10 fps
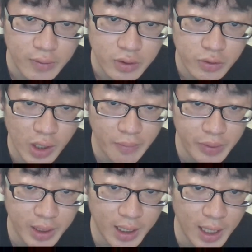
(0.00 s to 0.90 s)
to
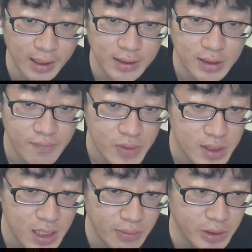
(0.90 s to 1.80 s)
communicate,
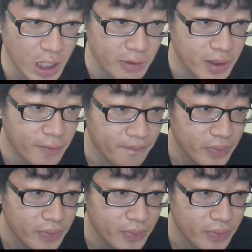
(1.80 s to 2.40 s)
Snapchat